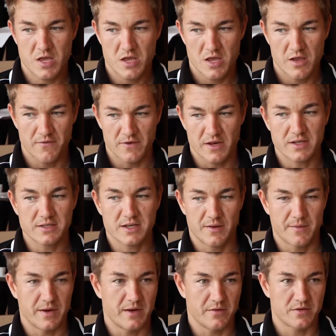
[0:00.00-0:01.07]
if it does
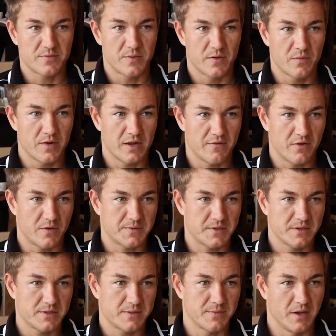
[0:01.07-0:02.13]
come down to a sprint, we have
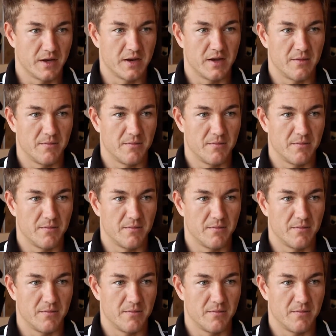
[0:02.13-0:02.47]
options, but